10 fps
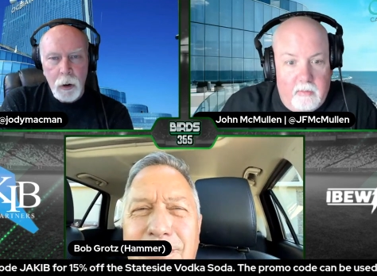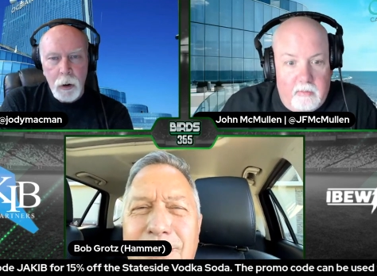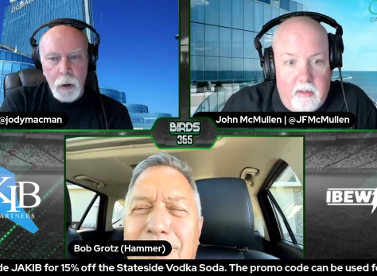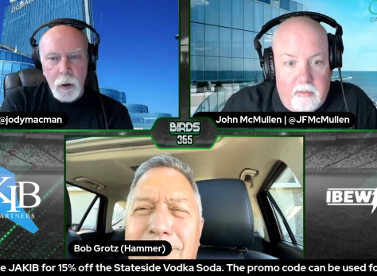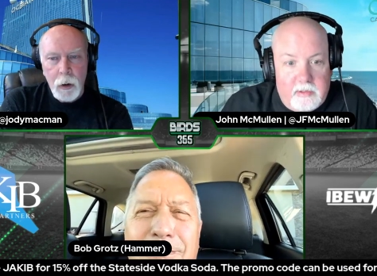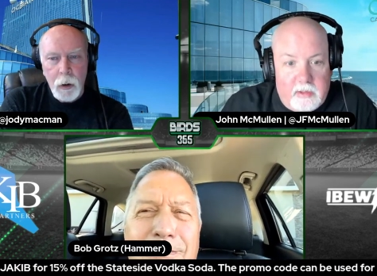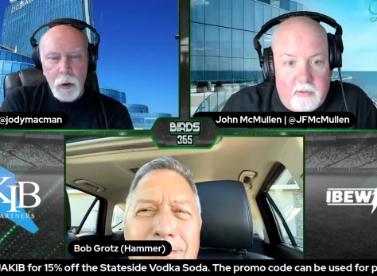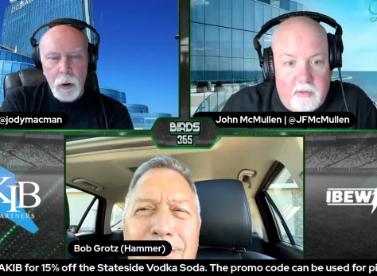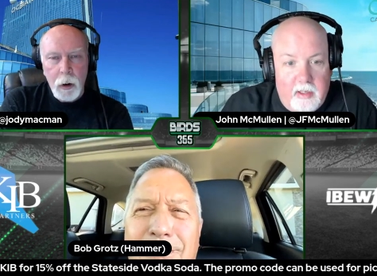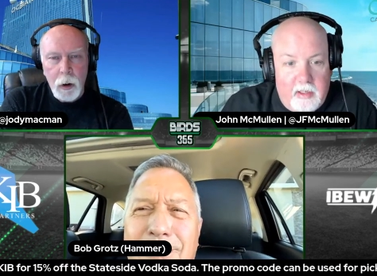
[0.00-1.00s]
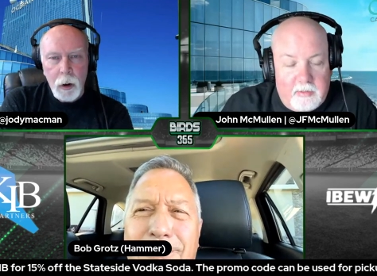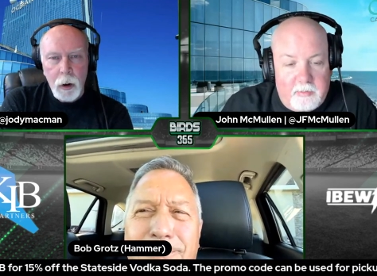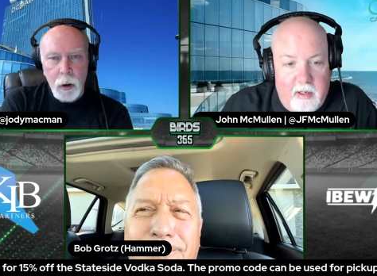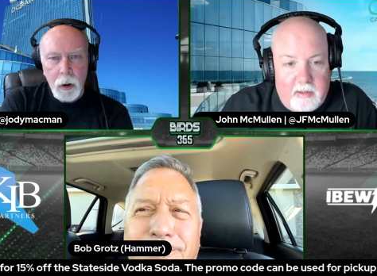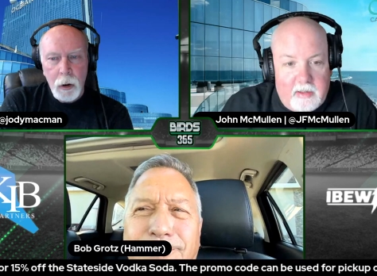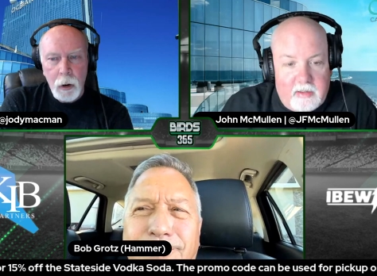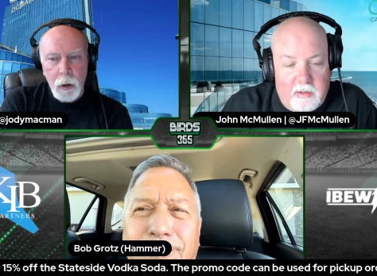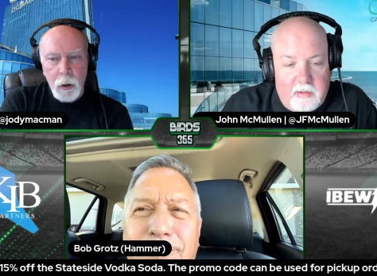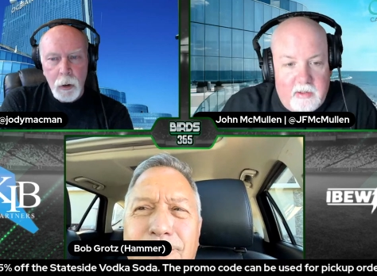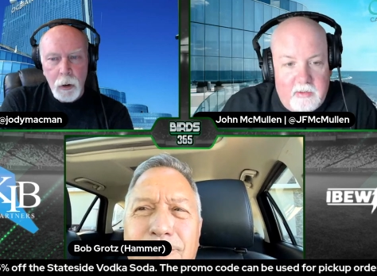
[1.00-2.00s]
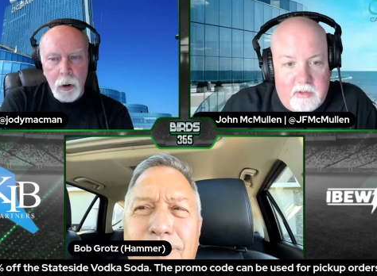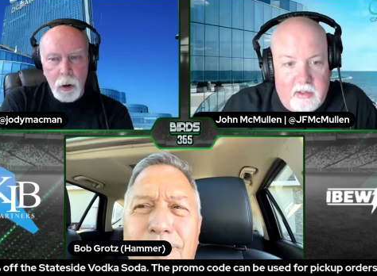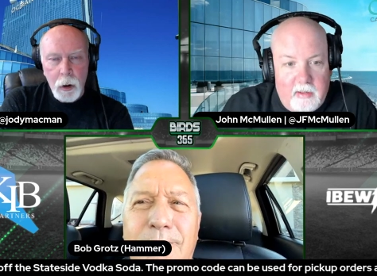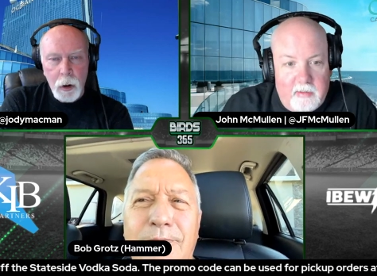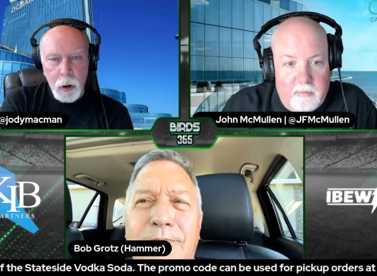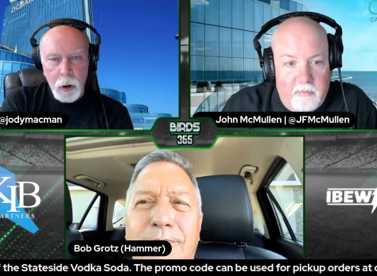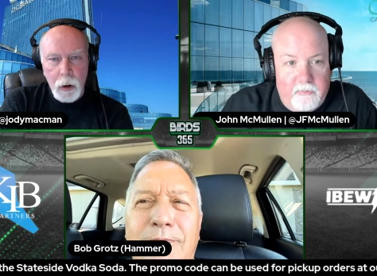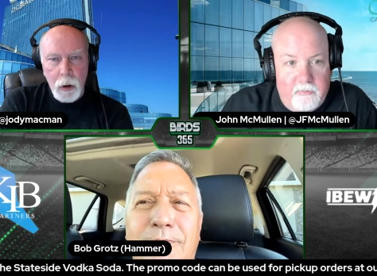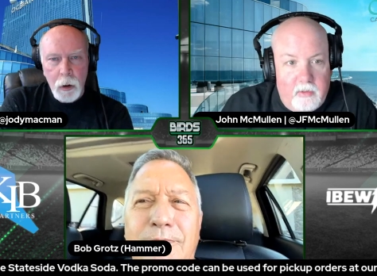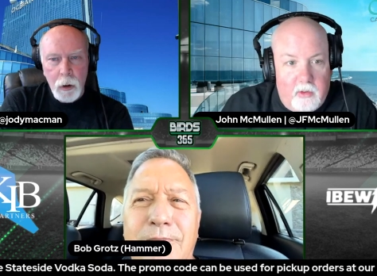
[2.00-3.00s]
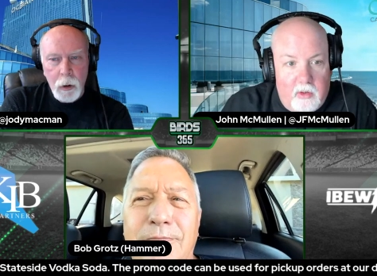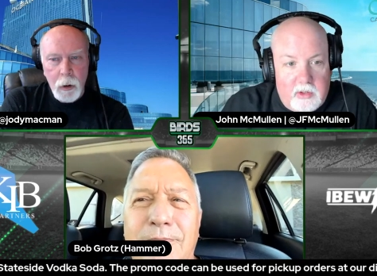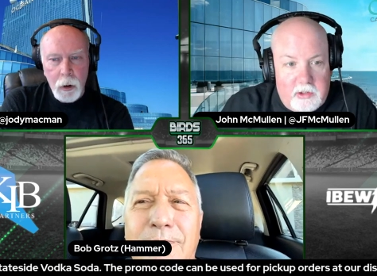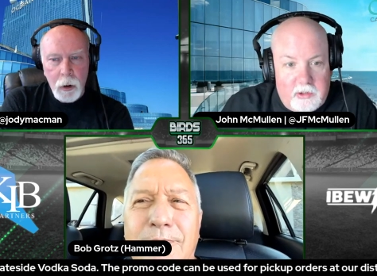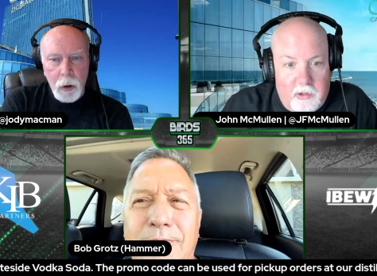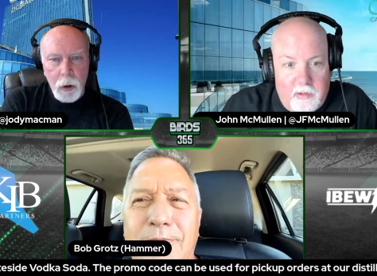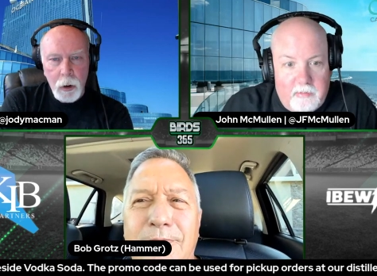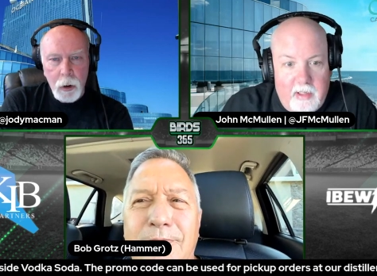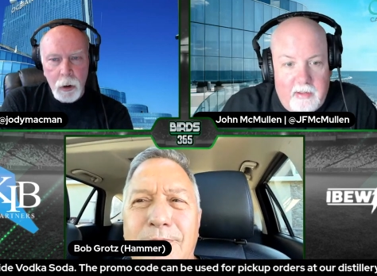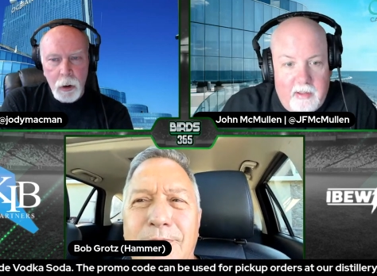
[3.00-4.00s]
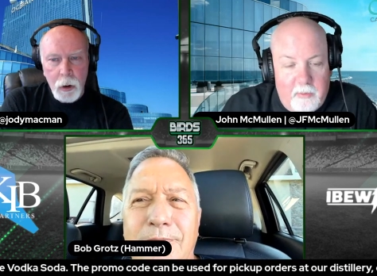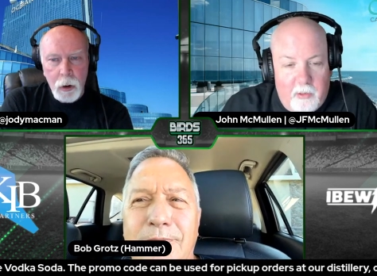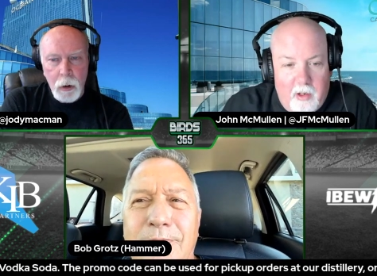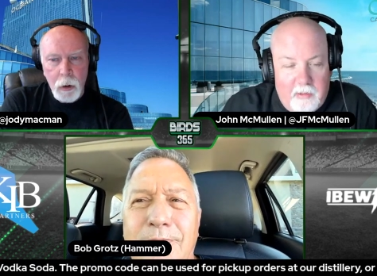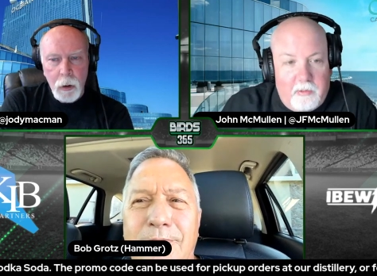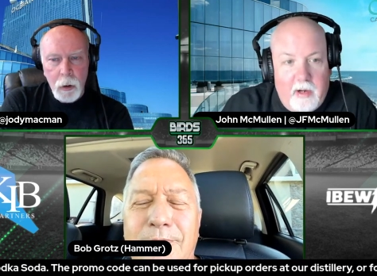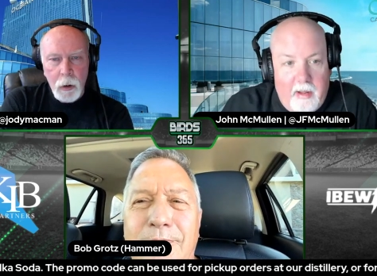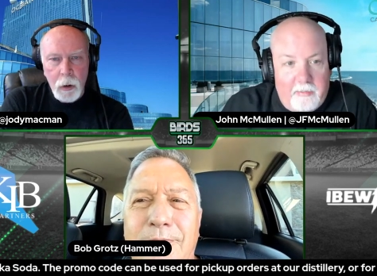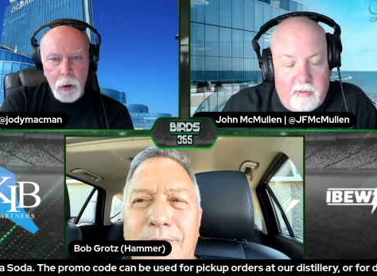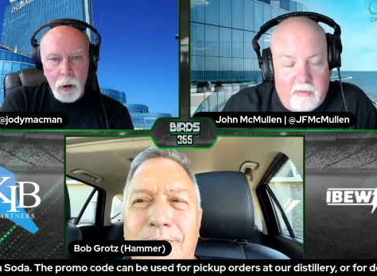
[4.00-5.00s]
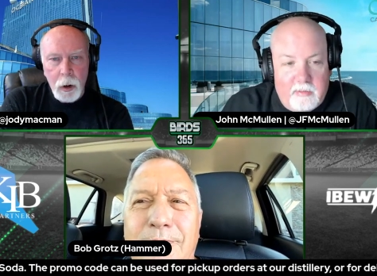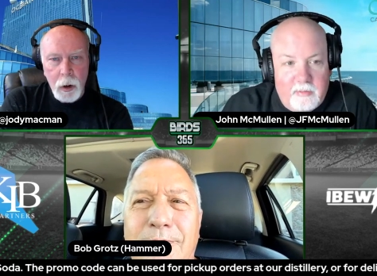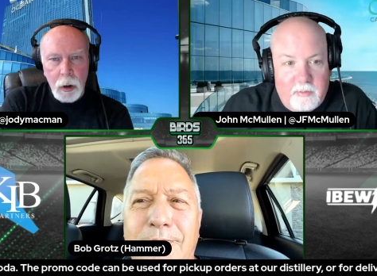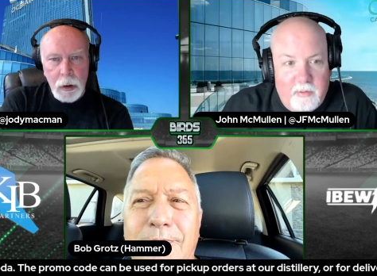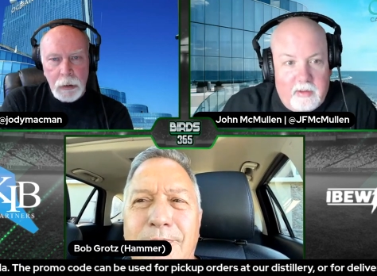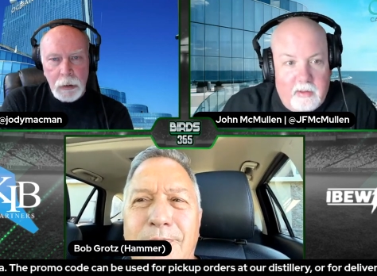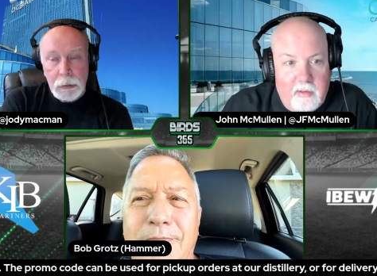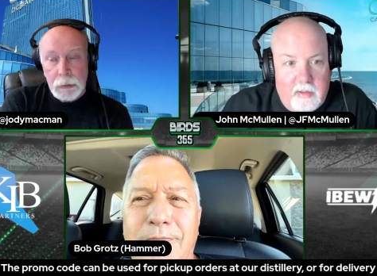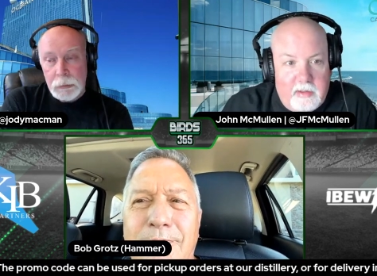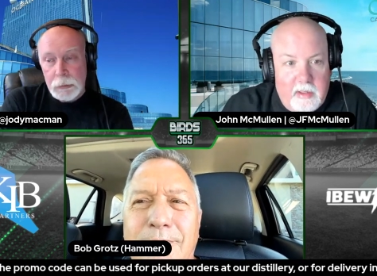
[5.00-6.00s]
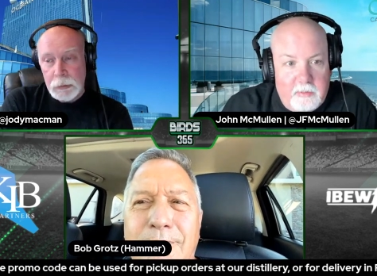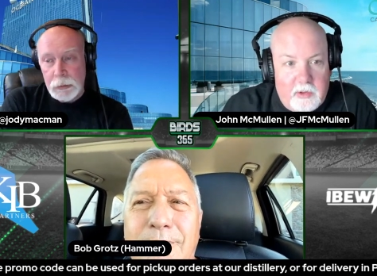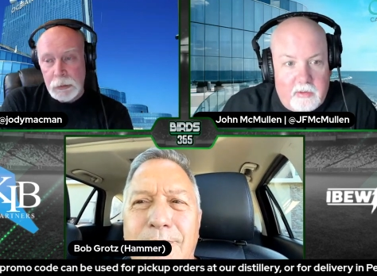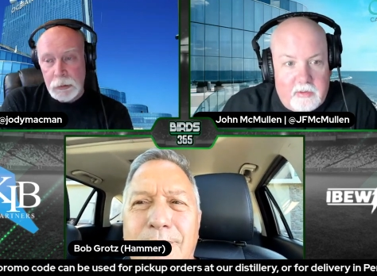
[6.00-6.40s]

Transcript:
Speaker 1: He, the, so the next practice on Tuesday, Carson Strong didn't get one rep with in team drills.